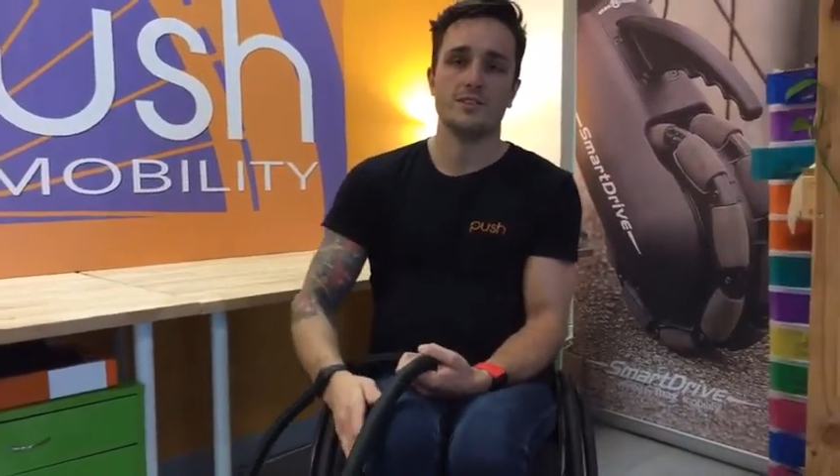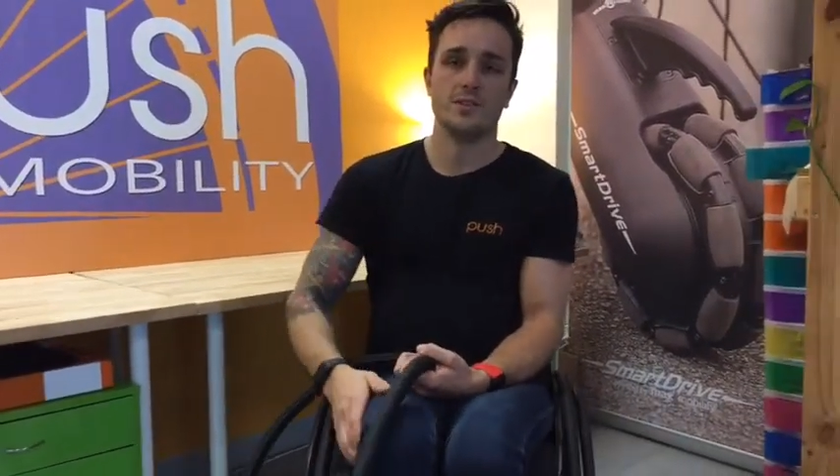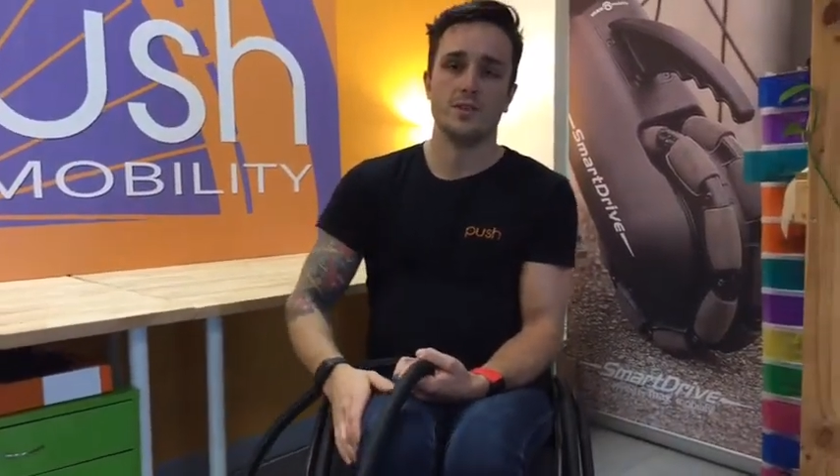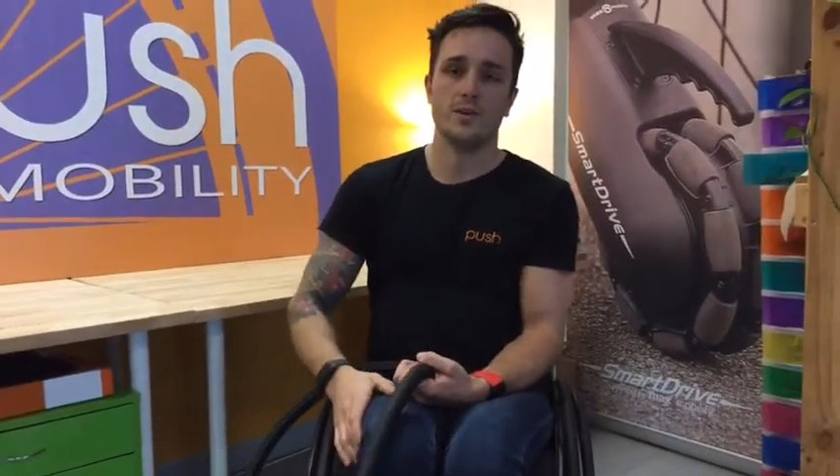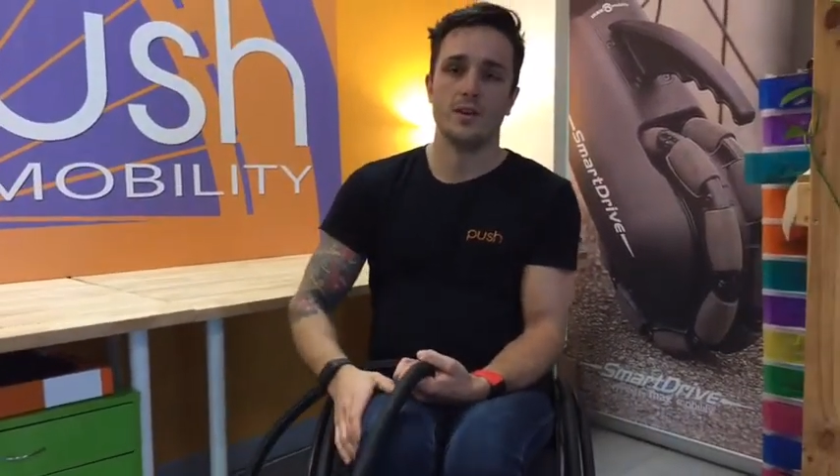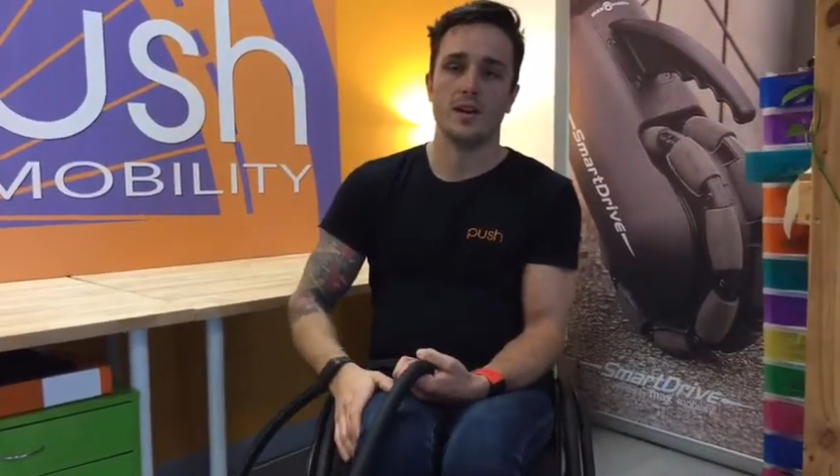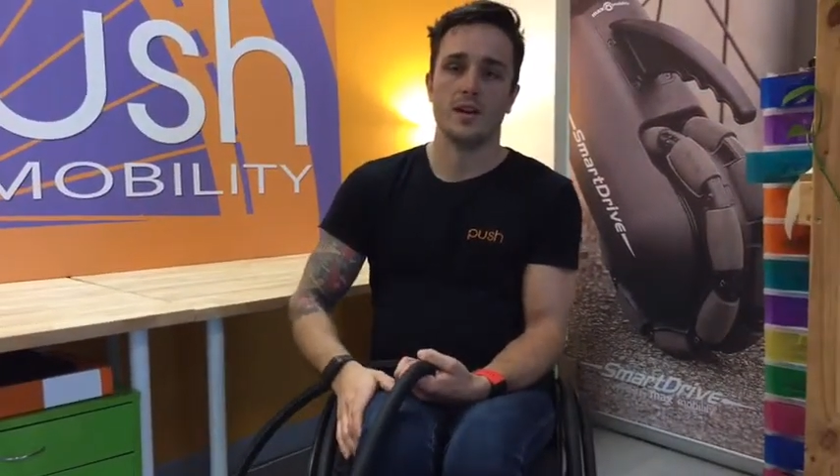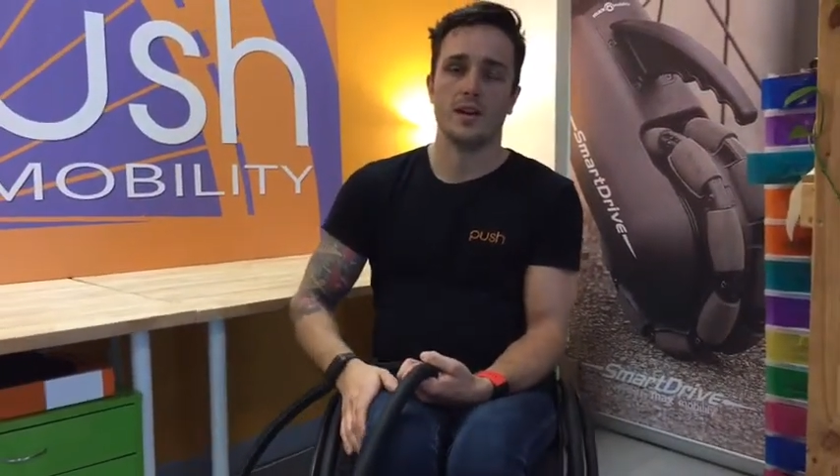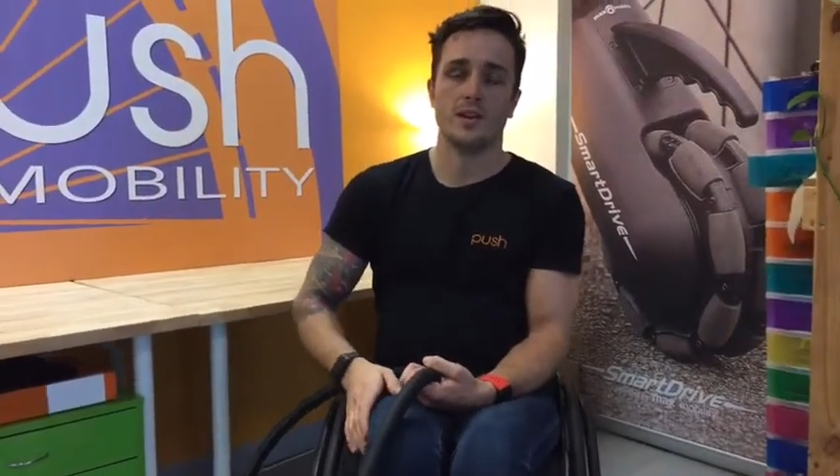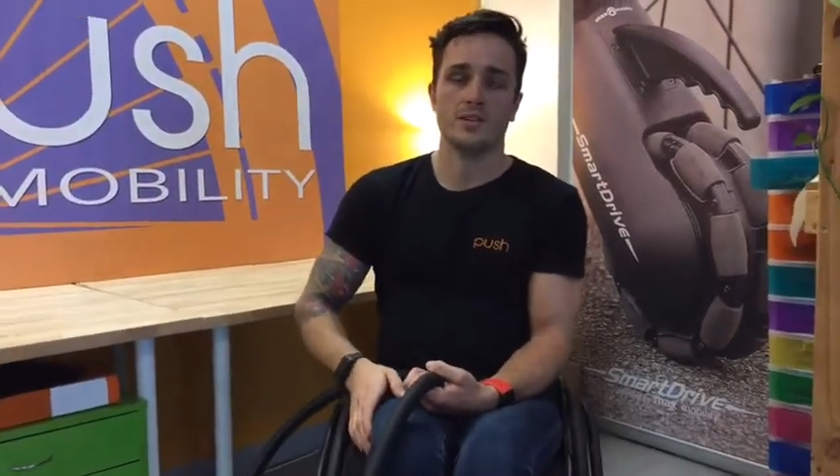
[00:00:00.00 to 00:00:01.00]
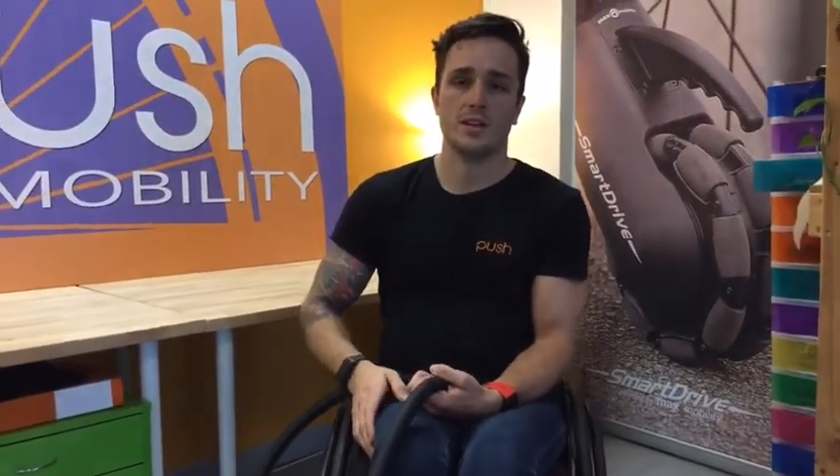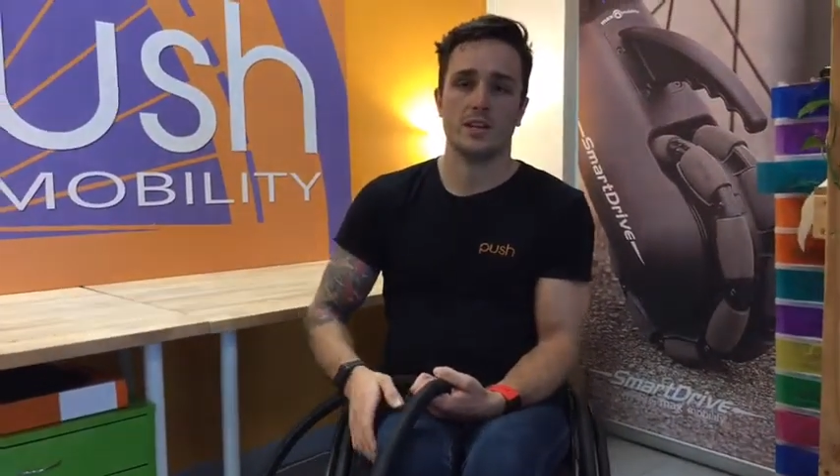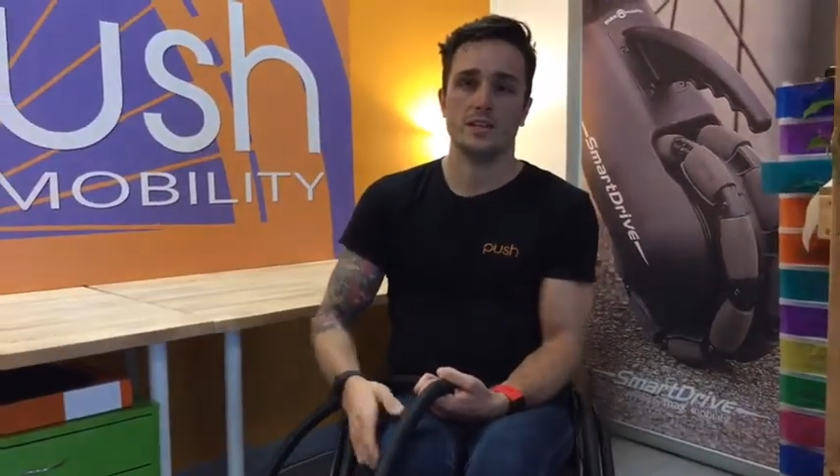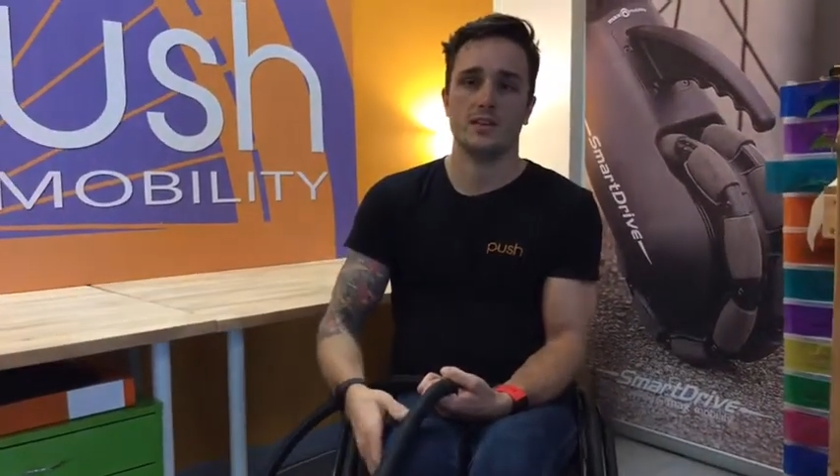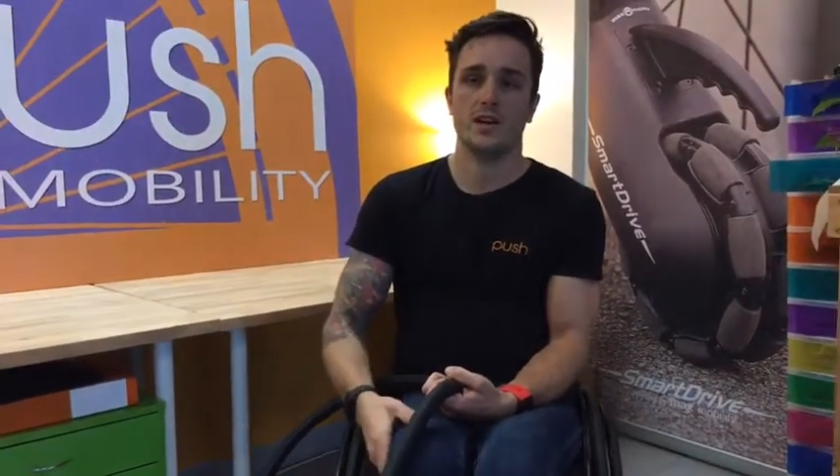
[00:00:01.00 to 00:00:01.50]
to check
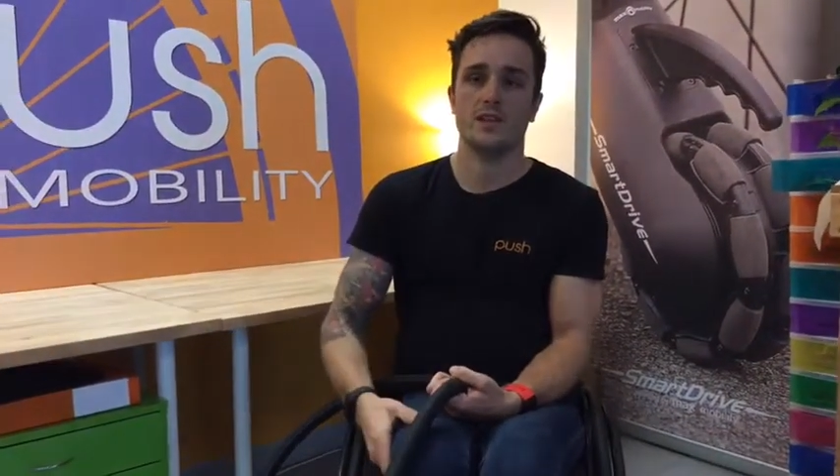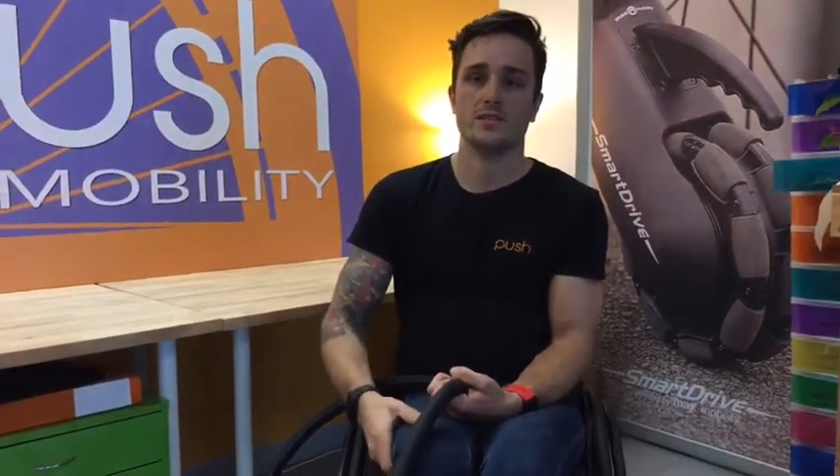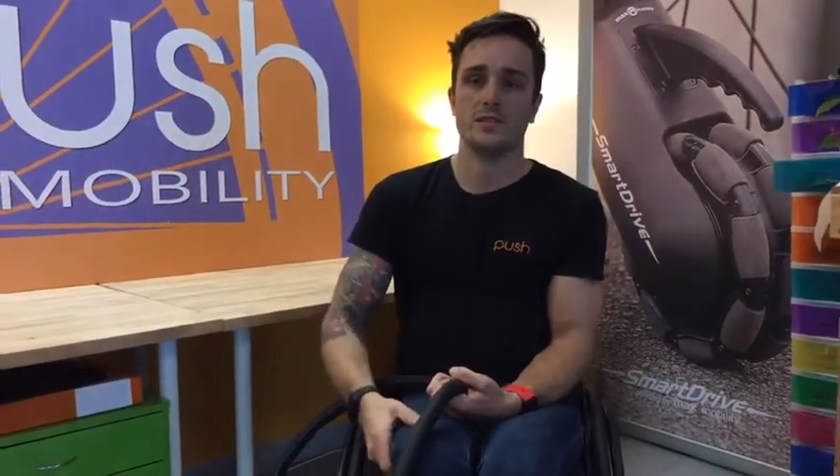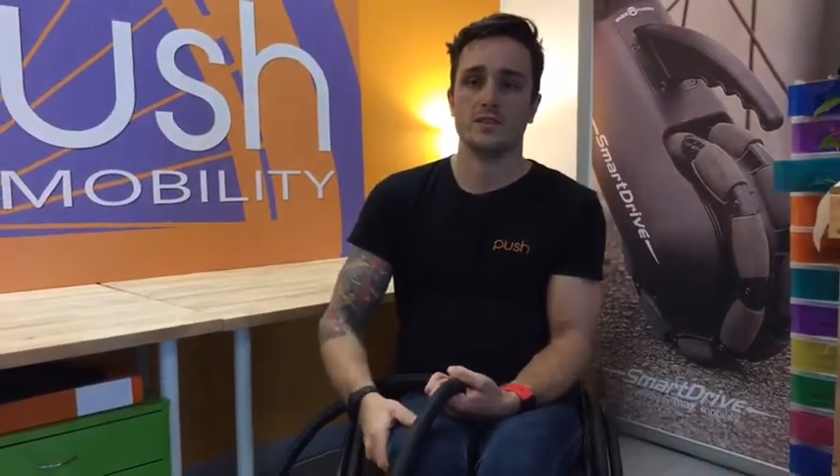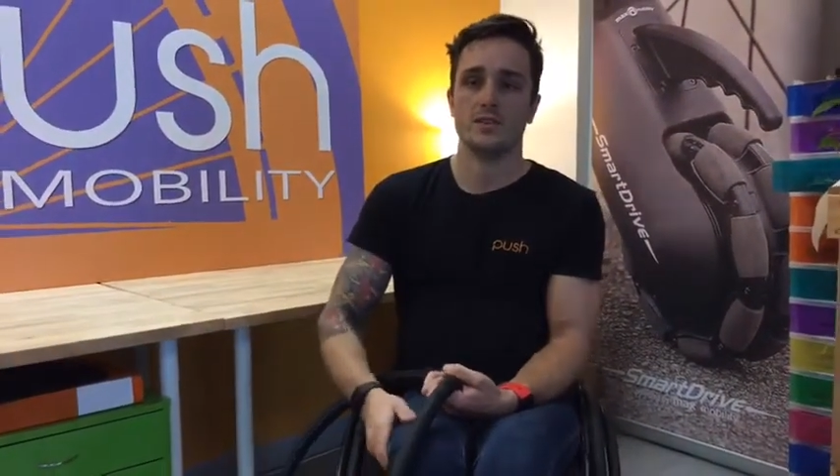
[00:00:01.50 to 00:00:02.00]
your tyres all the